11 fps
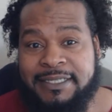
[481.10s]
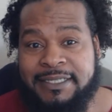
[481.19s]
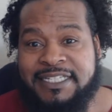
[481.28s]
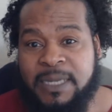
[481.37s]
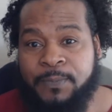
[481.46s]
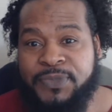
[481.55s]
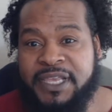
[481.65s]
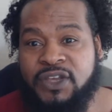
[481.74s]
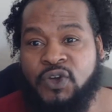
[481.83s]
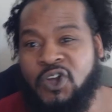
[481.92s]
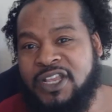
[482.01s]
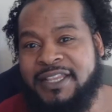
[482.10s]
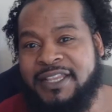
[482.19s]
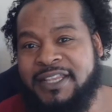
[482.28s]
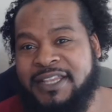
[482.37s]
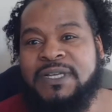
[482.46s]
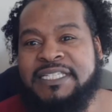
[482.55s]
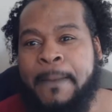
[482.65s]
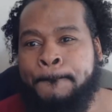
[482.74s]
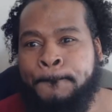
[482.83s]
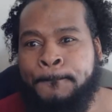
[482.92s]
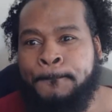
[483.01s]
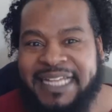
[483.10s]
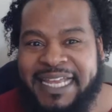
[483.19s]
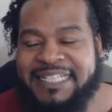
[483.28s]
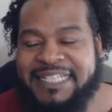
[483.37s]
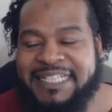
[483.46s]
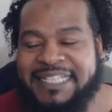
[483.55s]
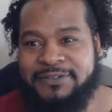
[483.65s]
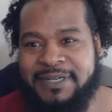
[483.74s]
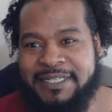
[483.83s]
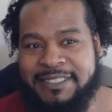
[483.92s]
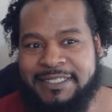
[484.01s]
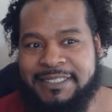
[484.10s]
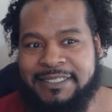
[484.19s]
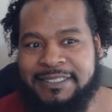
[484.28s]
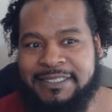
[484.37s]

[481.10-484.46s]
something that was blatantly racist.